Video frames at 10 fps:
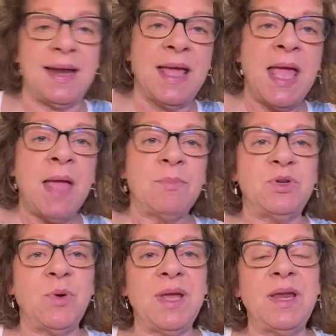on
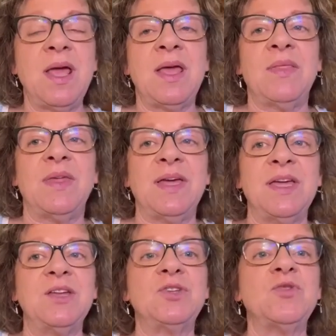between the
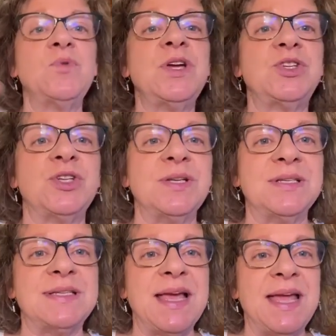
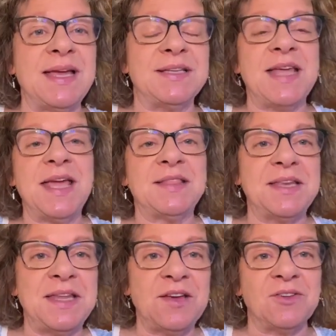intuition saying, take
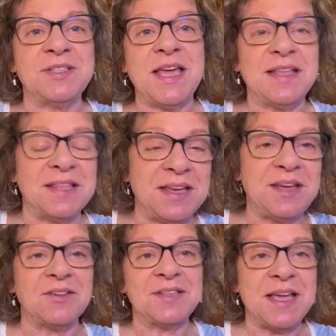the deal, take the
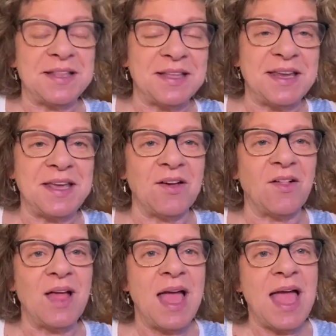deal, take the
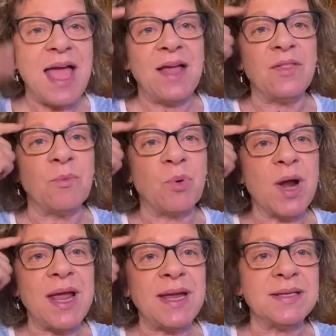deal, and the
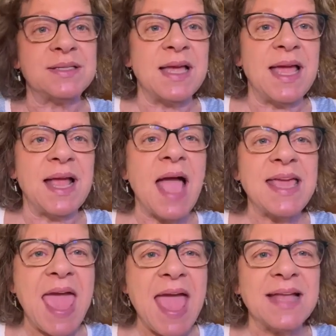brain saying, I
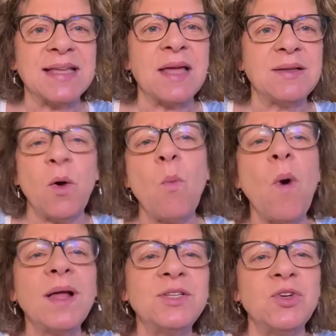can't, I don't
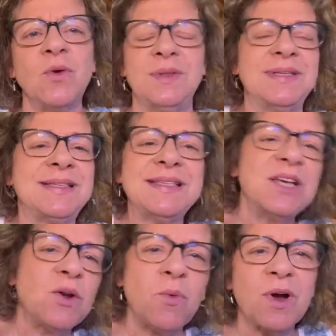want to, this
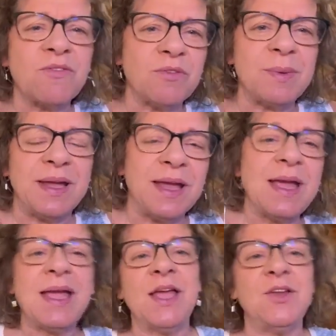isn't going to work for me.
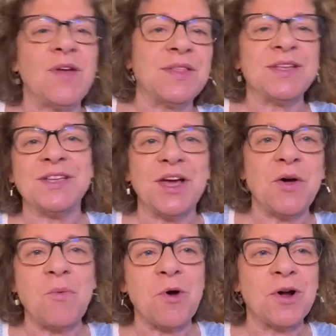And you got the
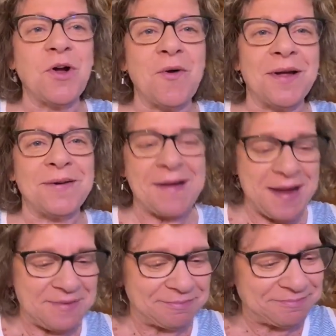tug of war going,
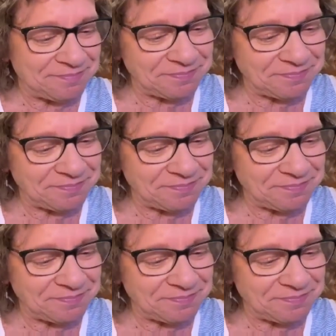right?